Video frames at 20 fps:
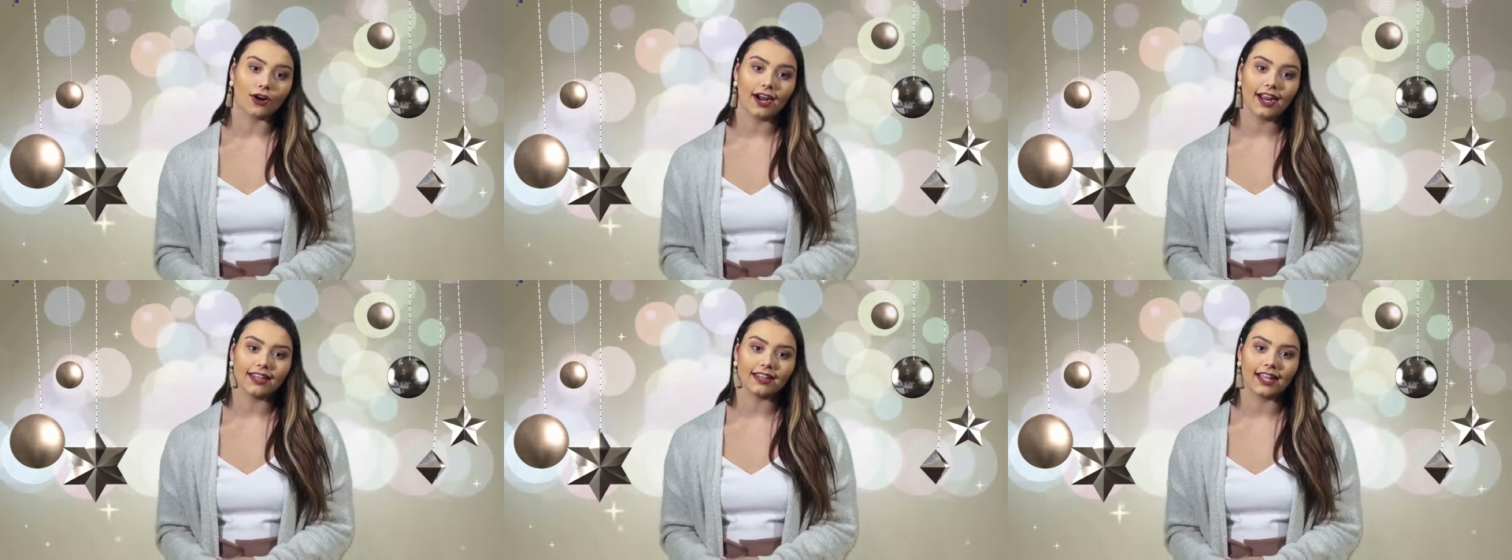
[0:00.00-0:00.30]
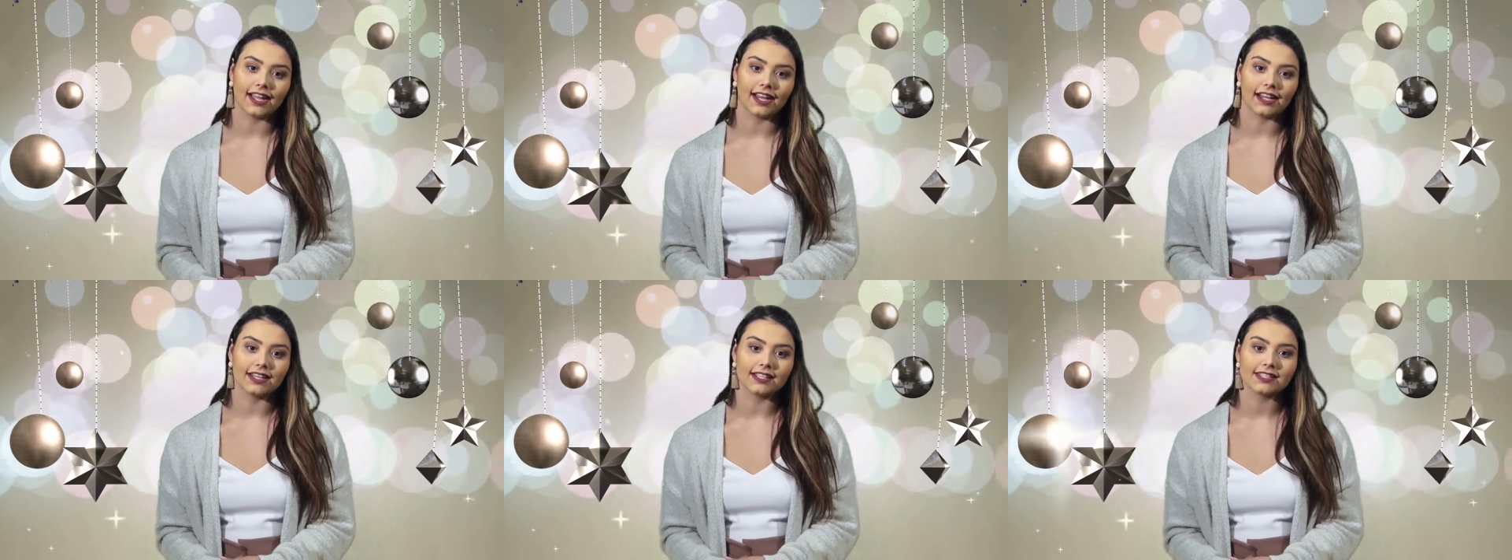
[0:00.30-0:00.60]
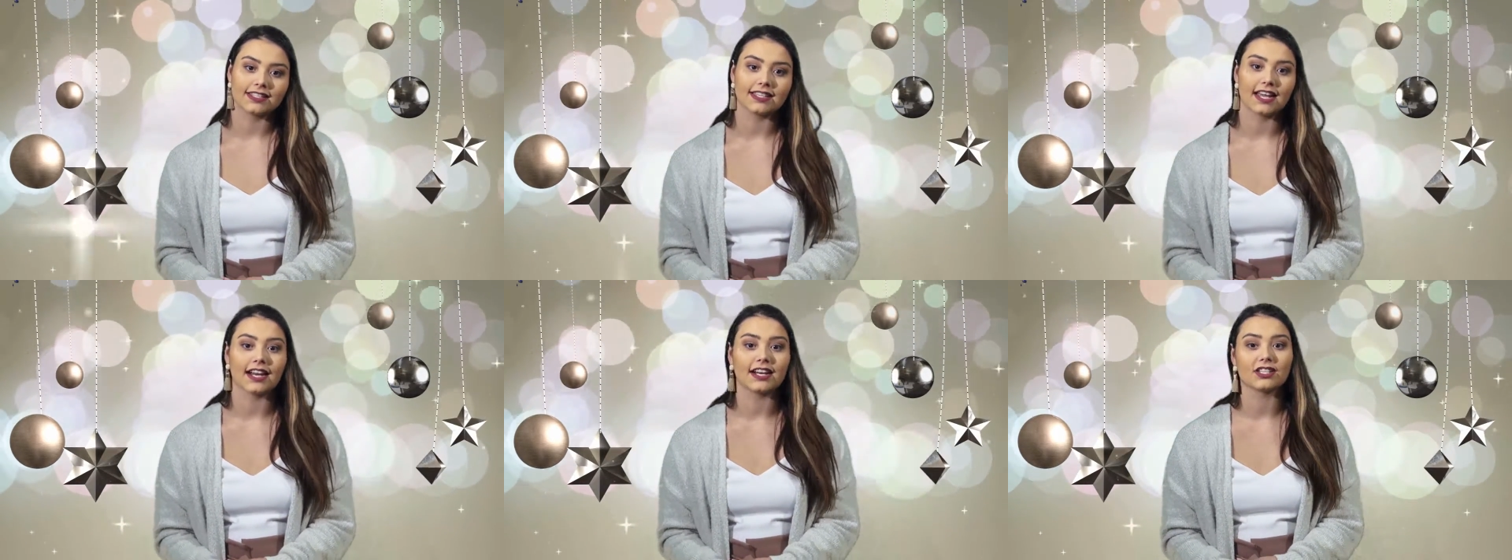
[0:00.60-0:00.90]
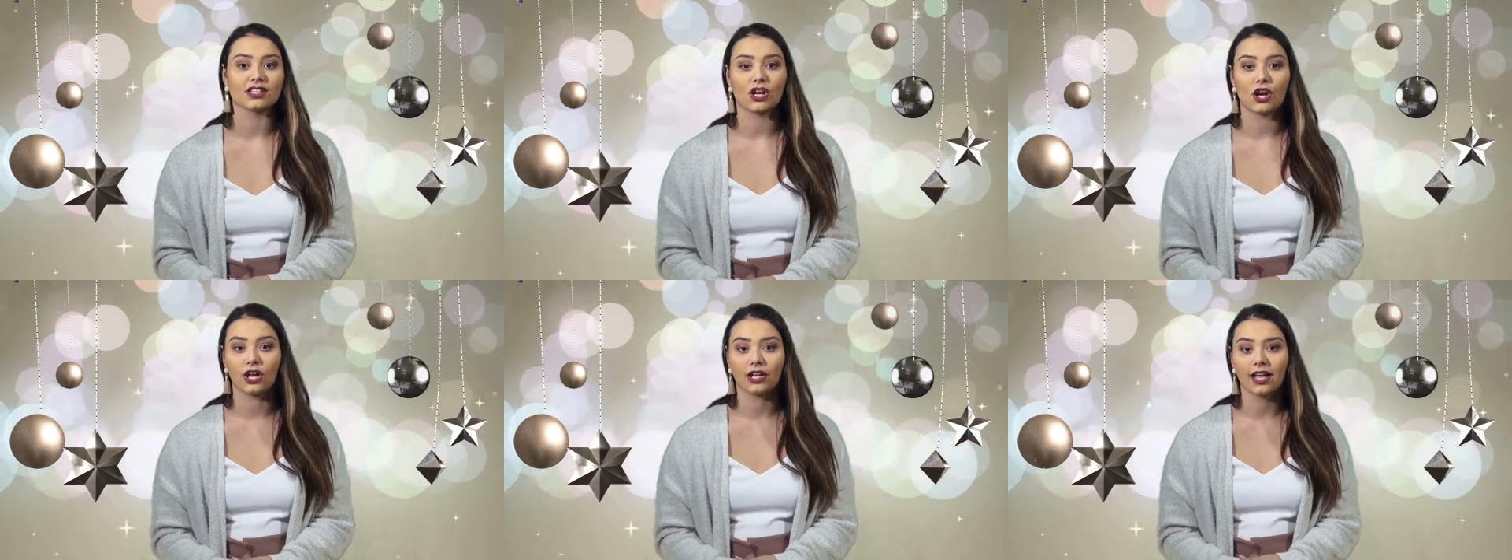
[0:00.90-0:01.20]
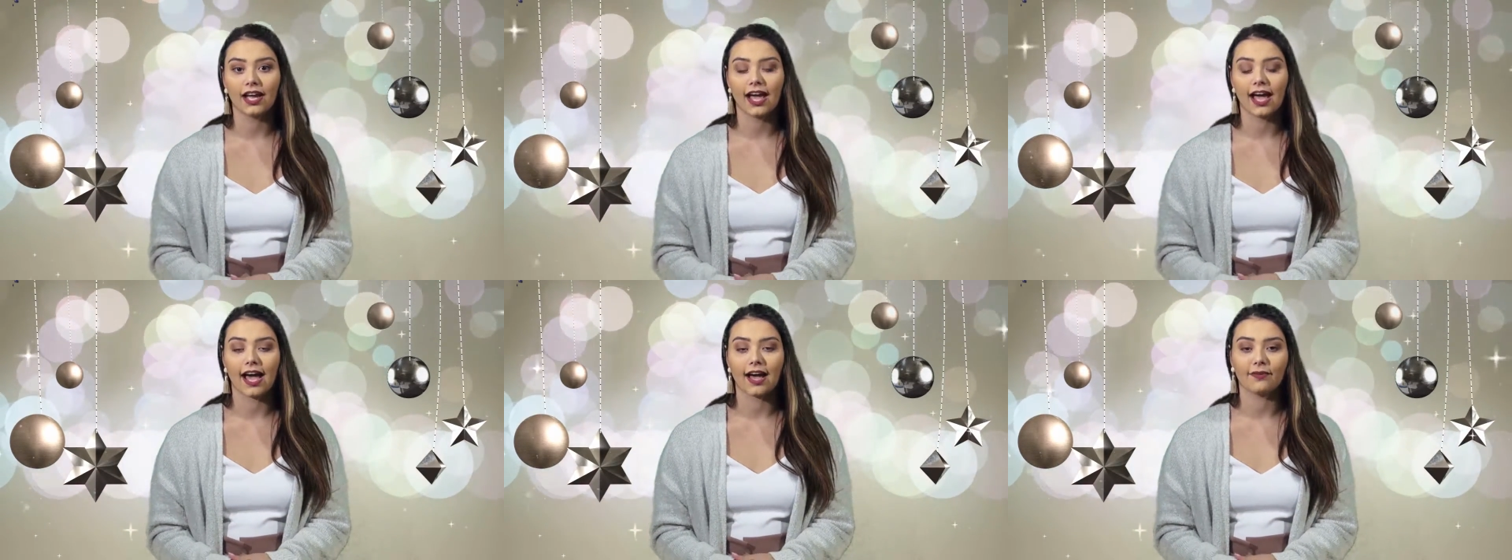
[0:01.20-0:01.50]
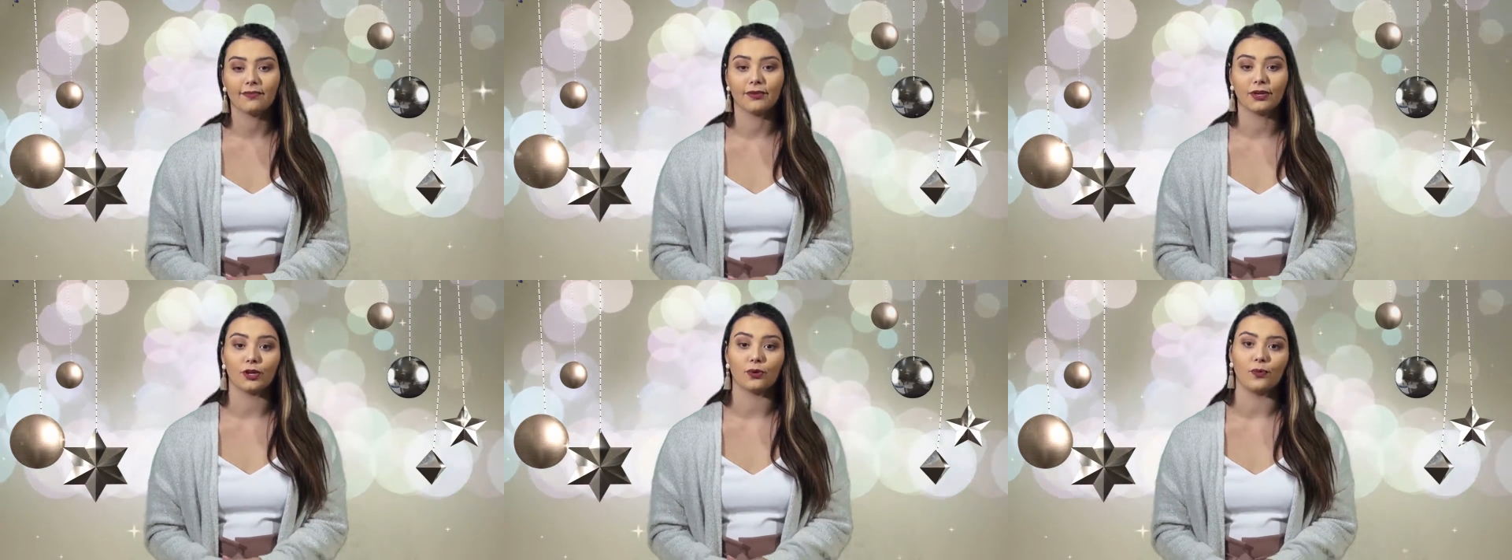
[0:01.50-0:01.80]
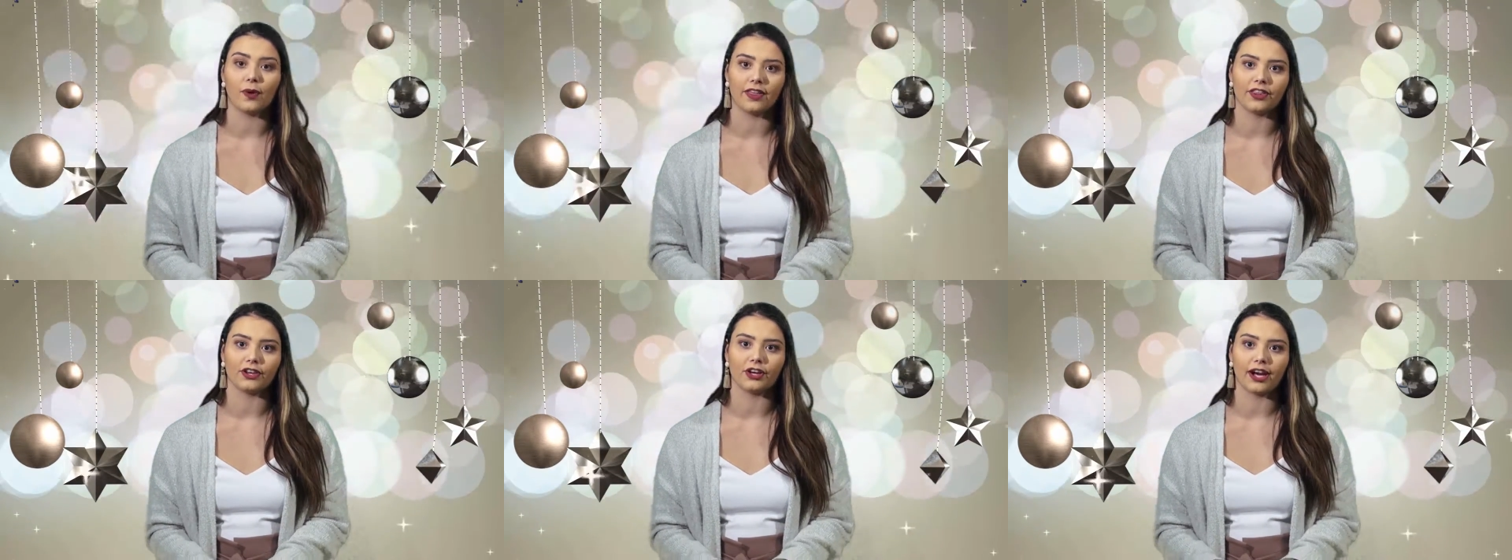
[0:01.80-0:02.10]
Alright ladies, that is all I have for
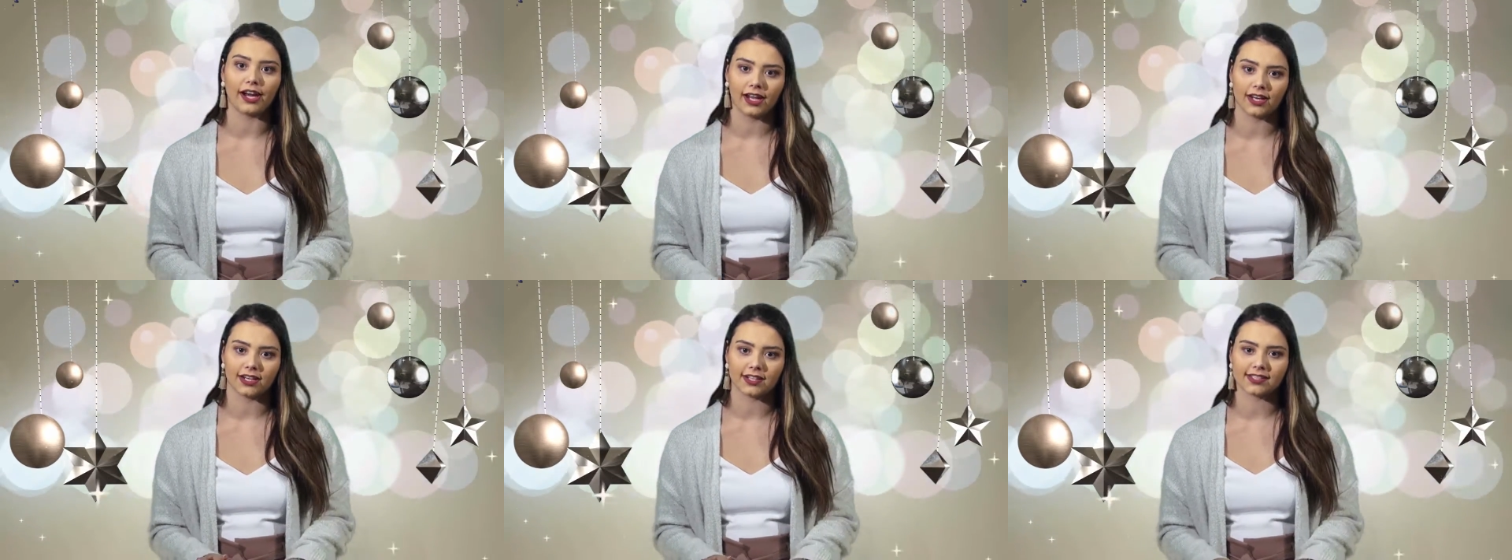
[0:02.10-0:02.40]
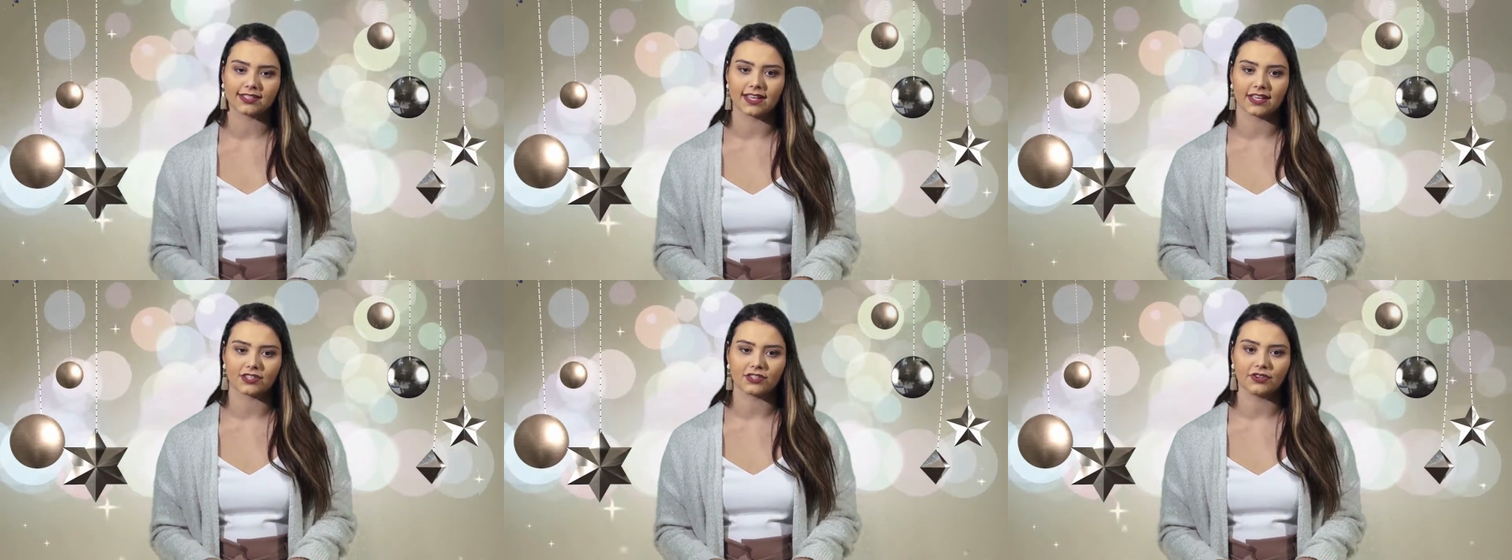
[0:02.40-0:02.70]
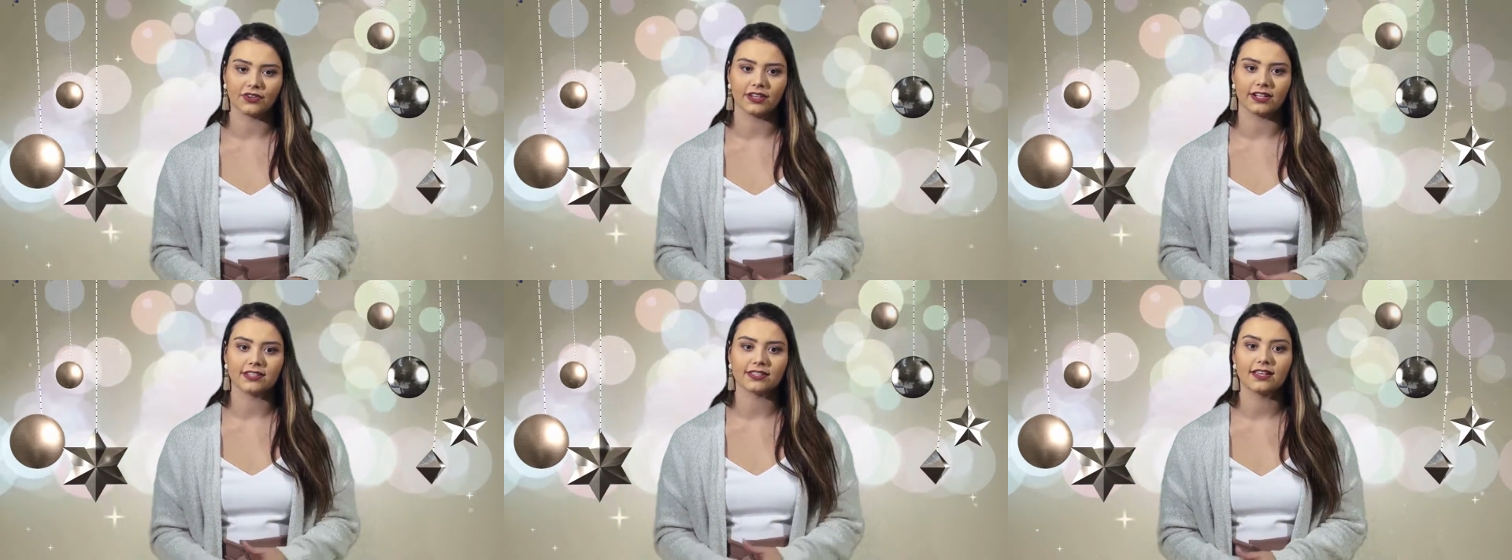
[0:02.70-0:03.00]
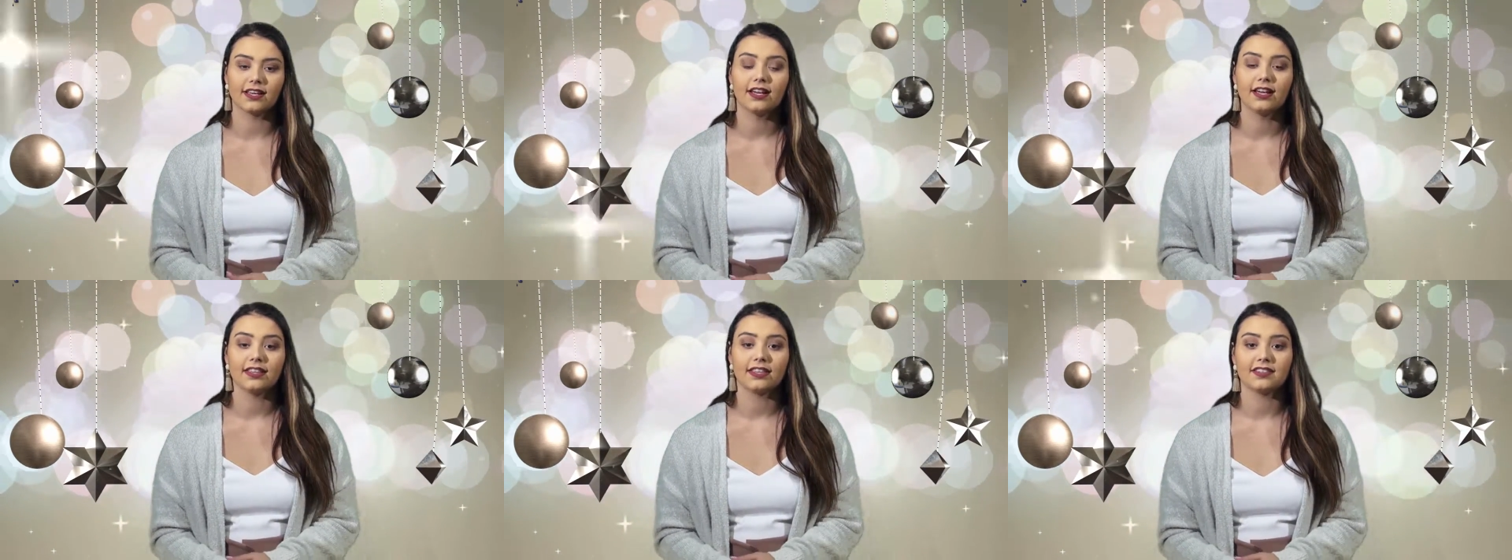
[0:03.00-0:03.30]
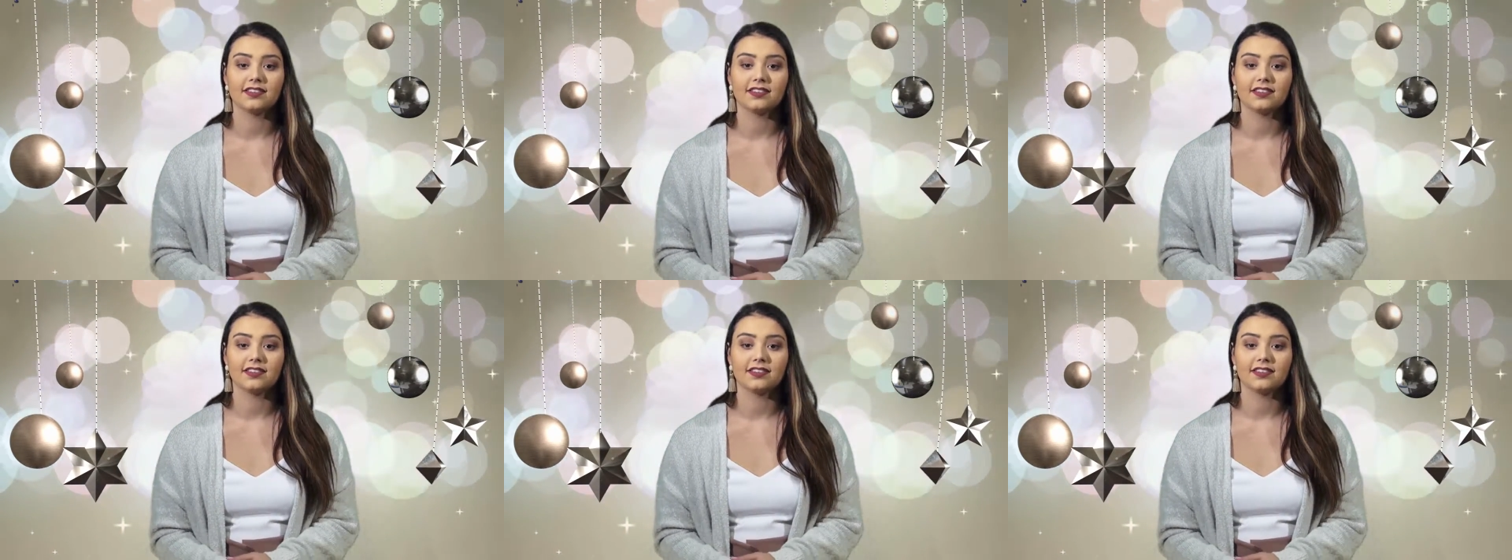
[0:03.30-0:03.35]
your weather and accessories.